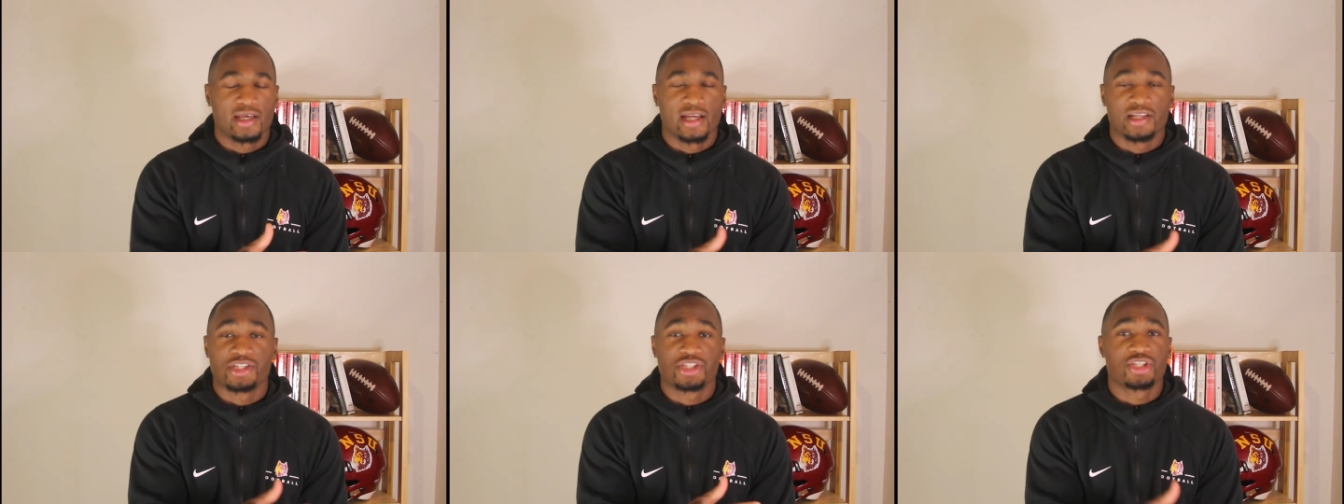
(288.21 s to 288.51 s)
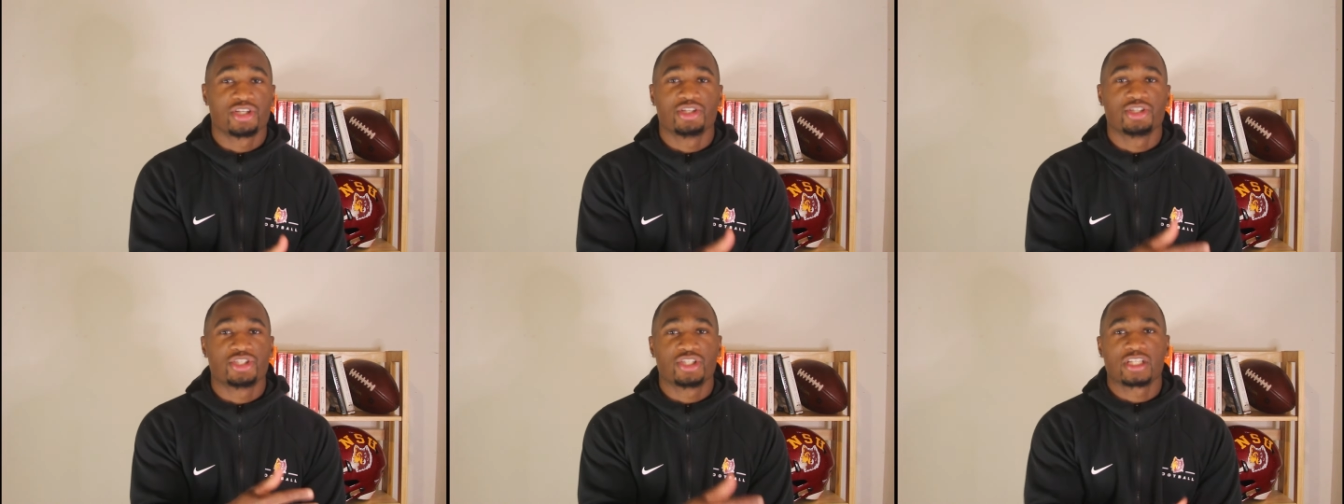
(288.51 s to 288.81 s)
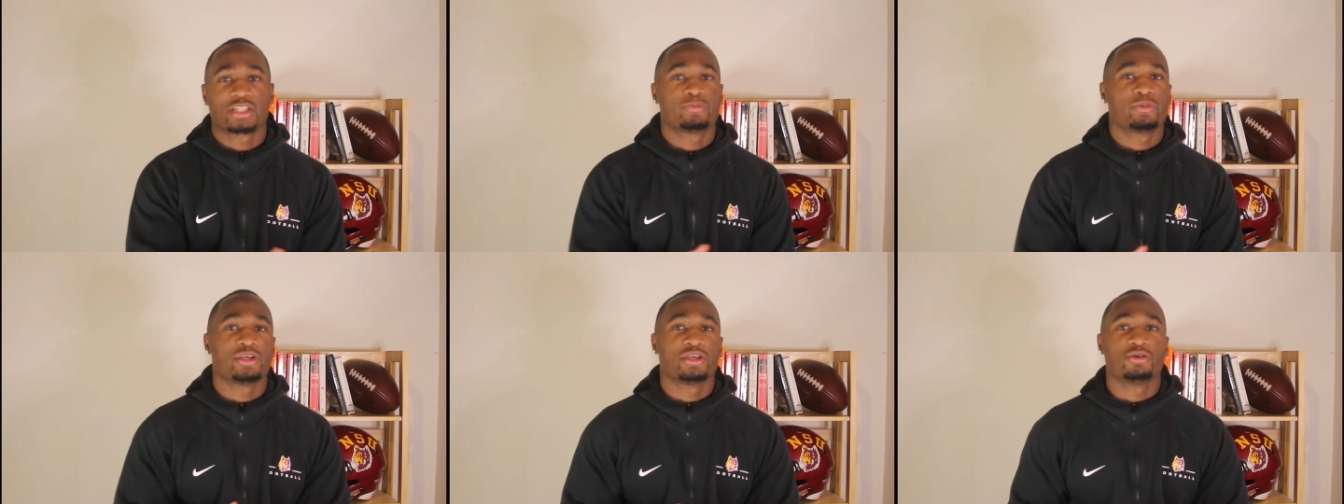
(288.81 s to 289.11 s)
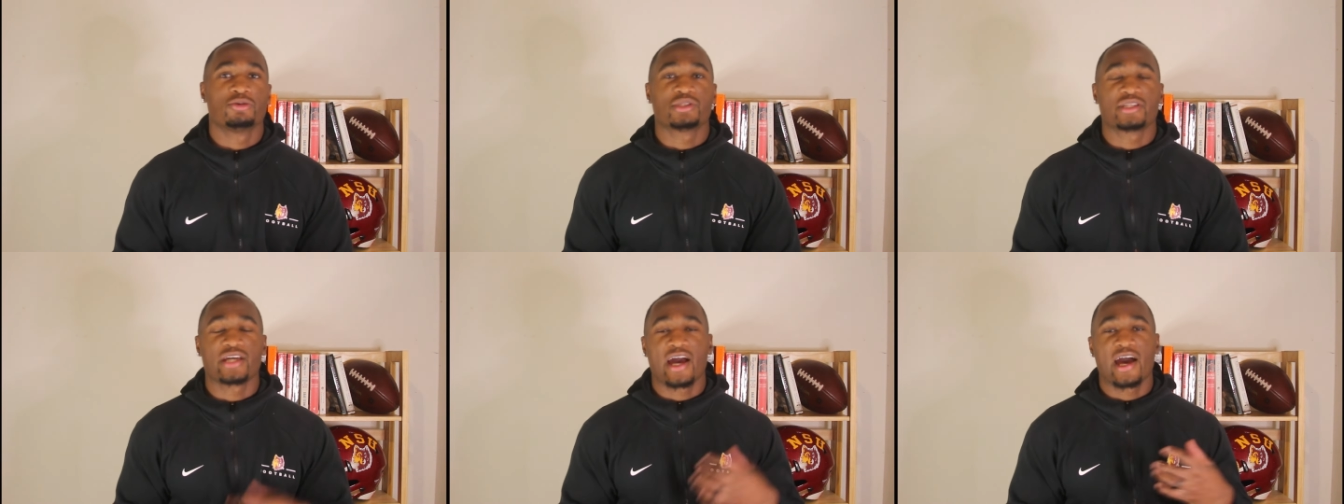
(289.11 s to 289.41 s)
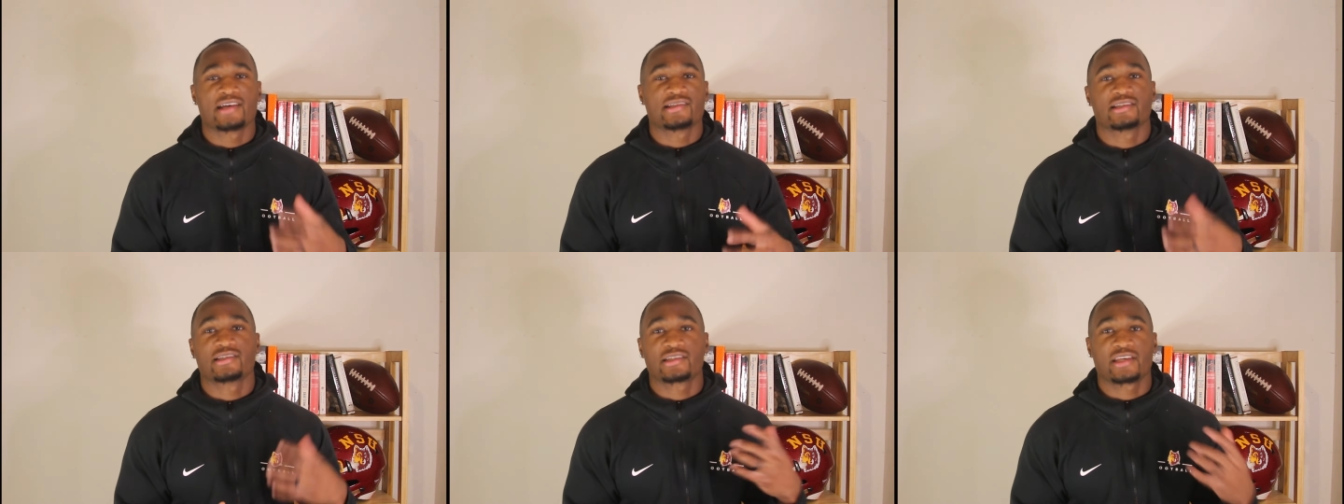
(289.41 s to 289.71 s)
It shouldn't just be used
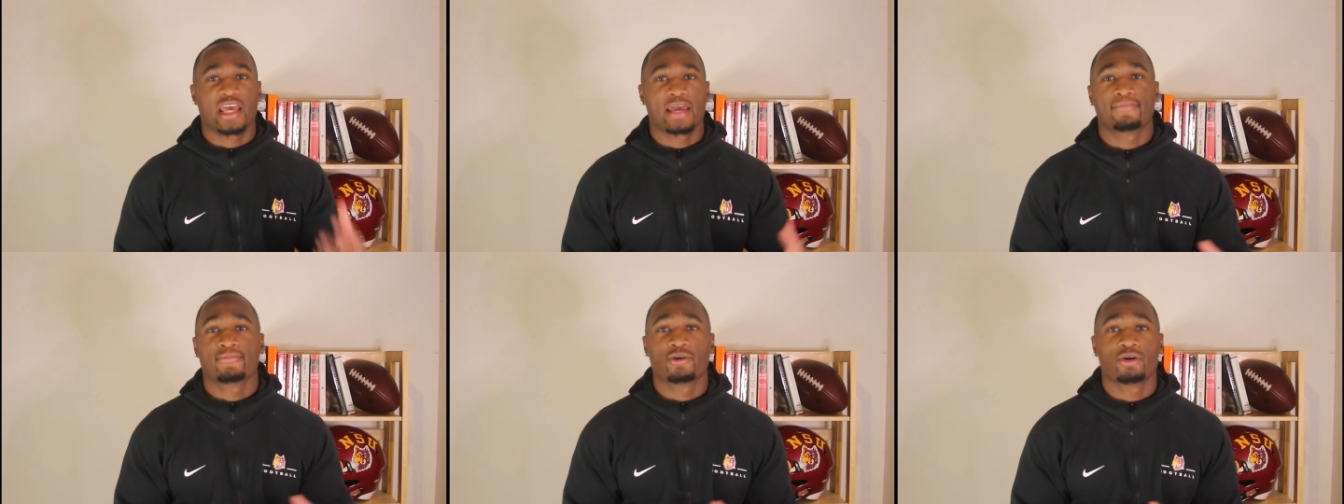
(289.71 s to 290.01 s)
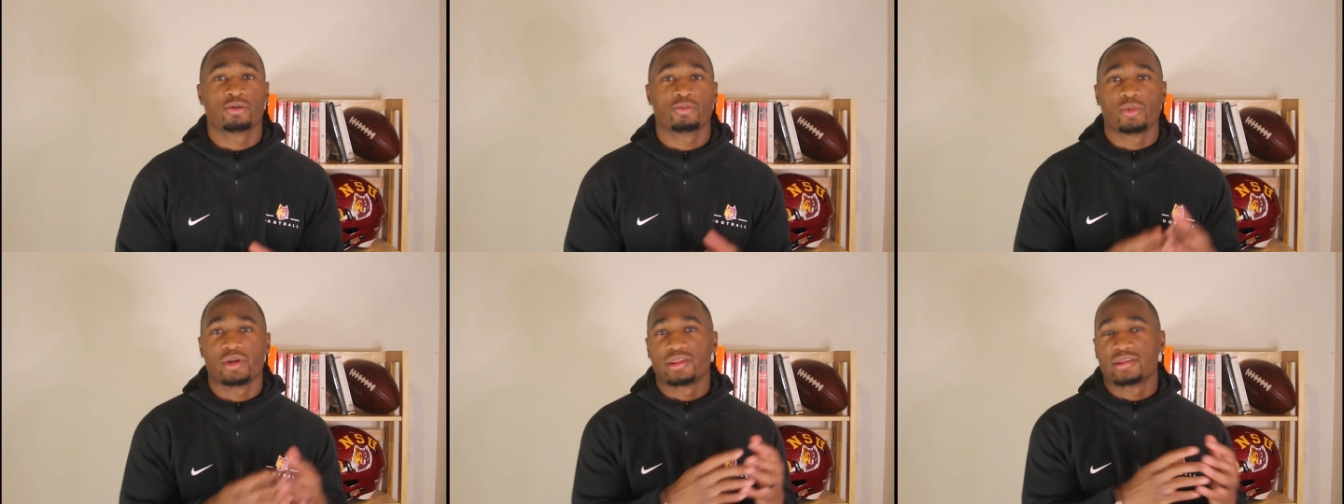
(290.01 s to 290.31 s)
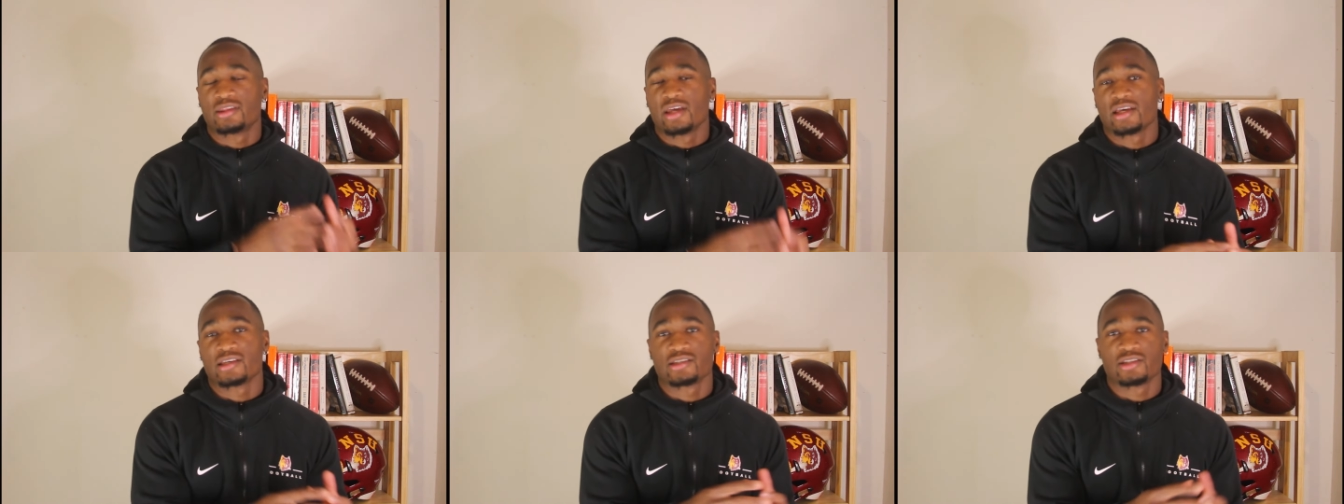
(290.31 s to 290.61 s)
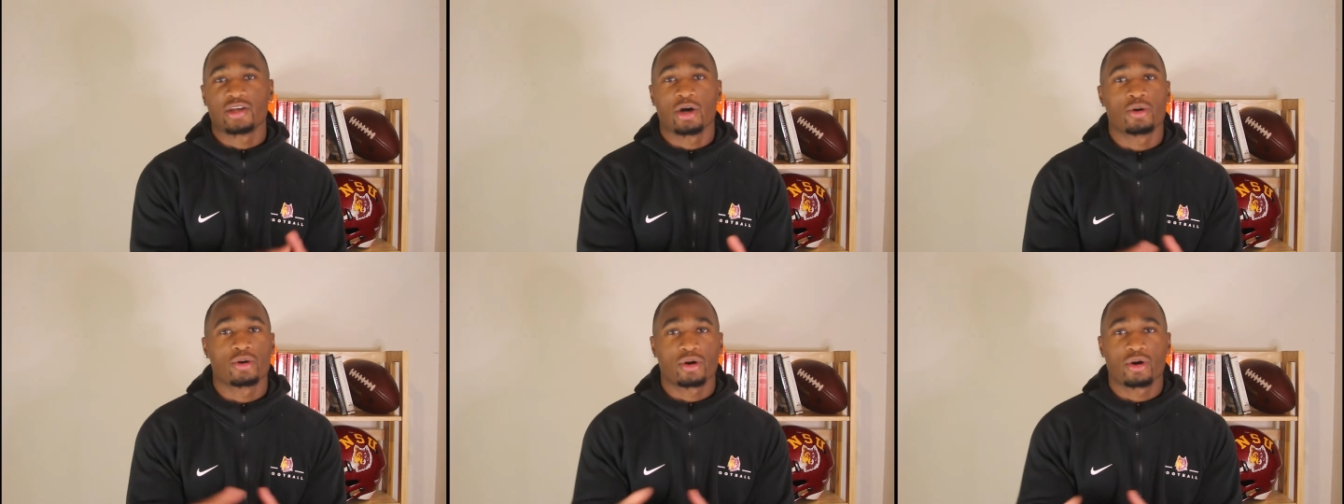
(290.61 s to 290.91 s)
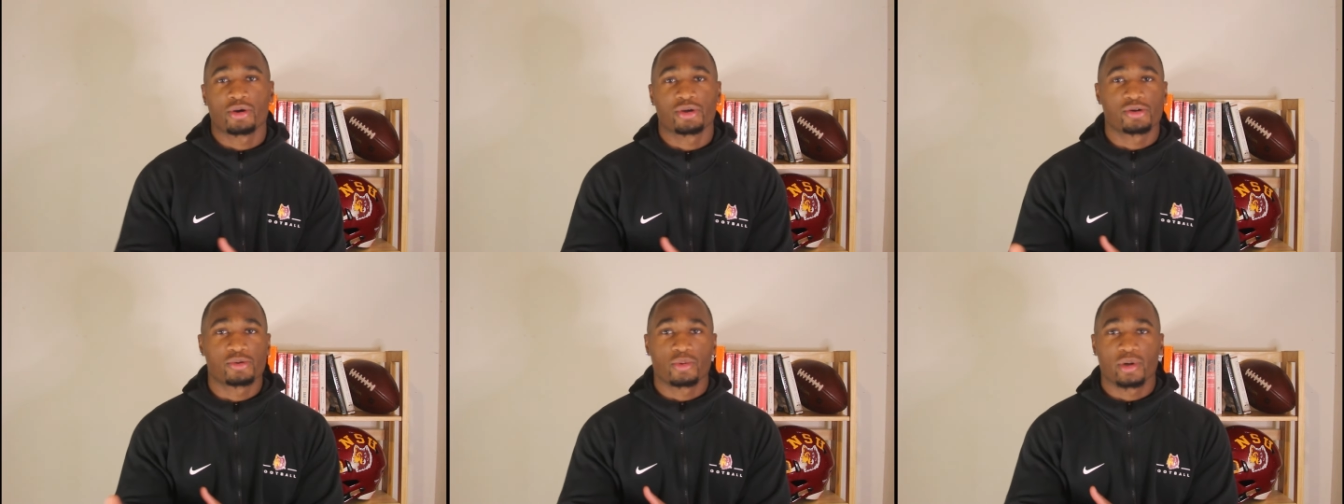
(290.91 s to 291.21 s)
as a scapegoat when things don't go your